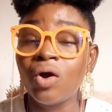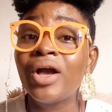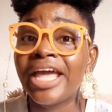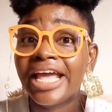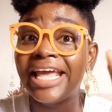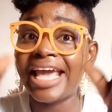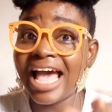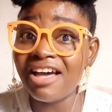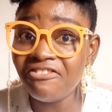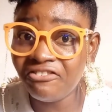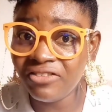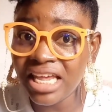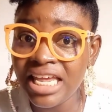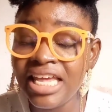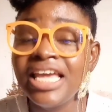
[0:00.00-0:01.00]
Okay,
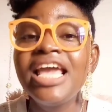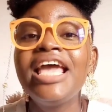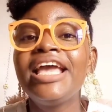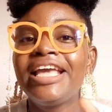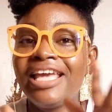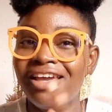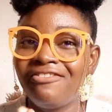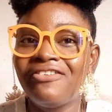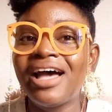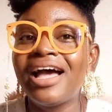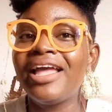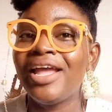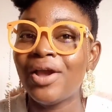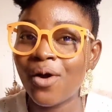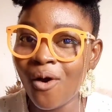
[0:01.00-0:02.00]
Kafi gave her
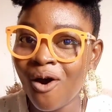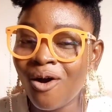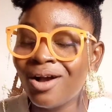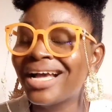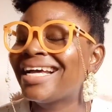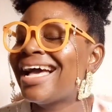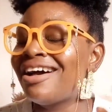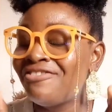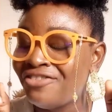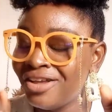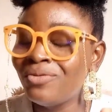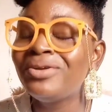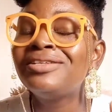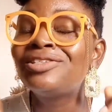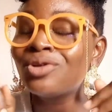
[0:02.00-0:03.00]
a hug.
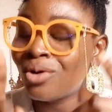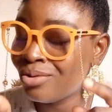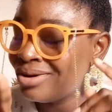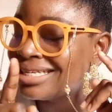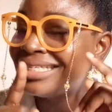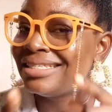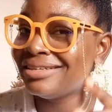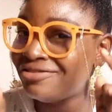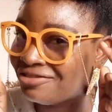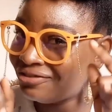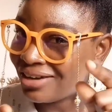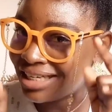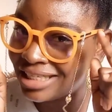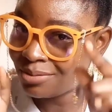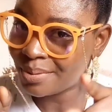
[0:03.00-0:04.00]
Kafi is always the
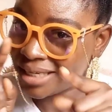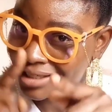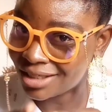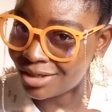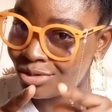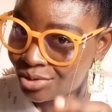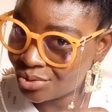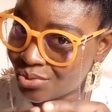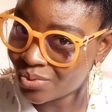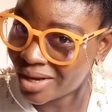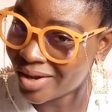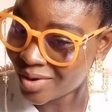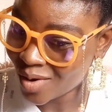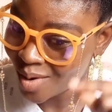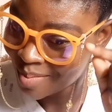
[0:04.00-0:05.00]
first person to
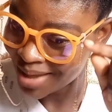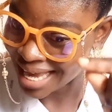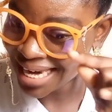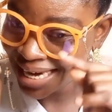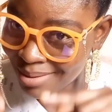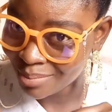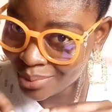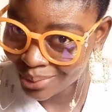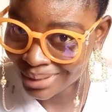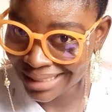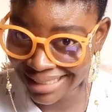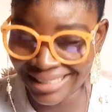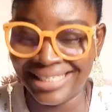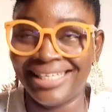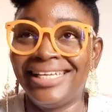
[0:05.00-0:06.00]
welcome
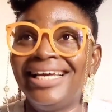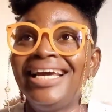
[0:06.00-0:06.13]
anybody.